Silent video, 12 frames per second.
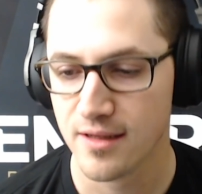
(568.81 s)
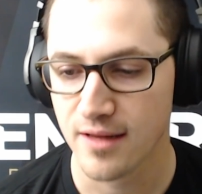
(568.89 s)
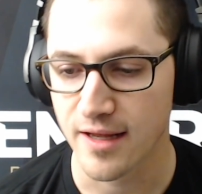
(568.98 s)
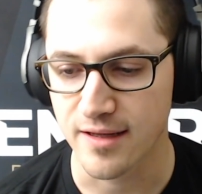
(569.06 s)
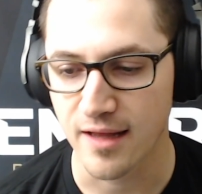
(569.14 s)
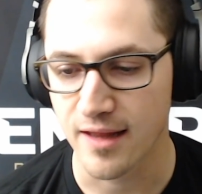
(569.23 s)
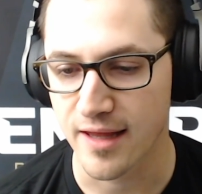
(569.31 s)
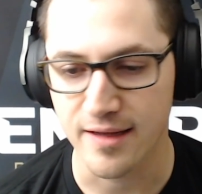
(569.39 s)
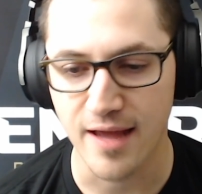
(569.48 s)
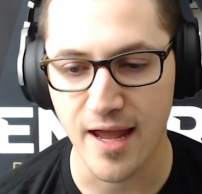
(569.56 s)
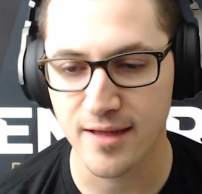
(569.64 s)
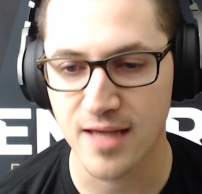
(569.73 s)
Like
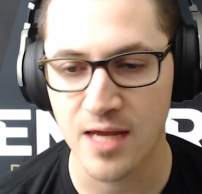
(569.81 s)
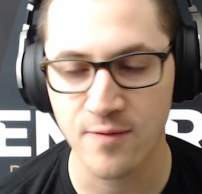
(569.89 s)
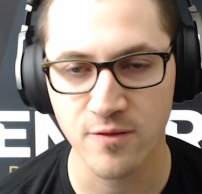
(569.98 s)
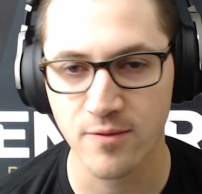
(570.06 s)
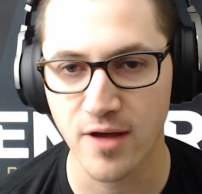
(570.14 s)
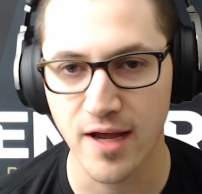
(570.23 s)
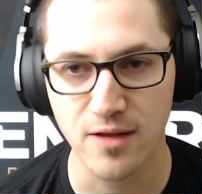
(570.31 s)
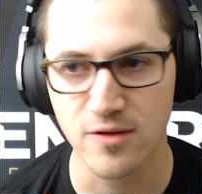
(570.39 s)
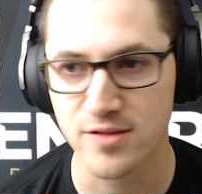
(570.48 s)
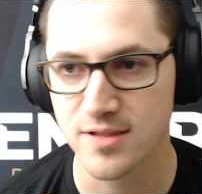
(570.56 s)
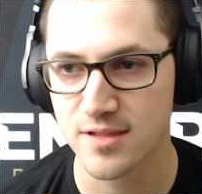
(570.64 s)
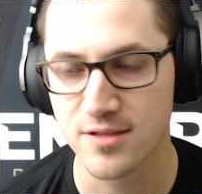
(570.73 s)
Ant came from a
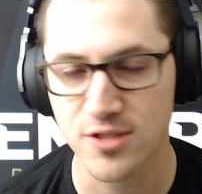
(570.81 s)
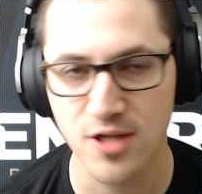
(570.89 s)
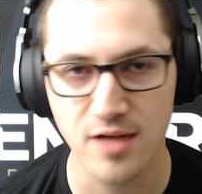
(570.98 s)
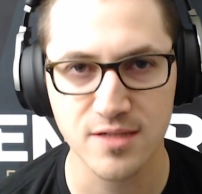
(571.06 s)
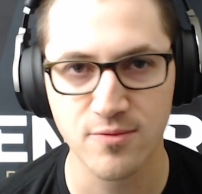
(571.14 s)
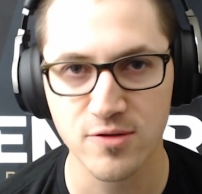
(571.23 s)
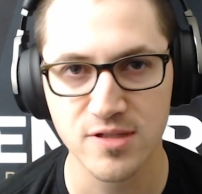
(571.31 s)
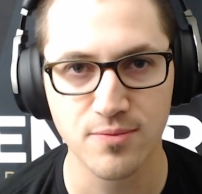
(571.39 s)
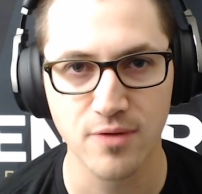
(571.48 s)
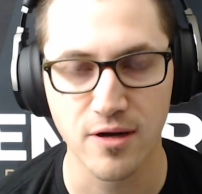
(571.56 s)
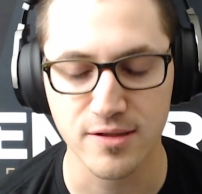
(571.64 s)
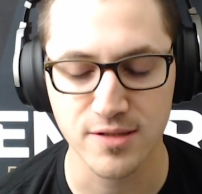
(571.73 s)
Halo scene, Shotzzy mostly,
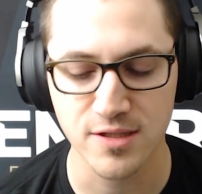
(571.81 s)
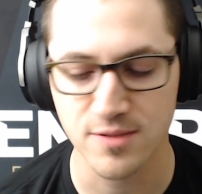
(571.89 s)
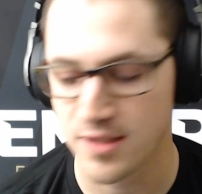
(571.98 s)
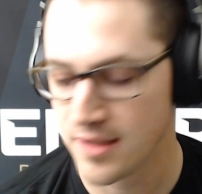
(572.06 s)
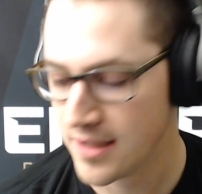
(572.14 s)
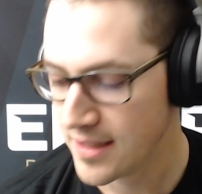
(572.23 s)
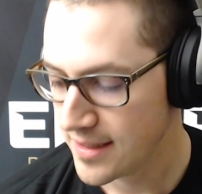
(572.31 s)
or excuse me,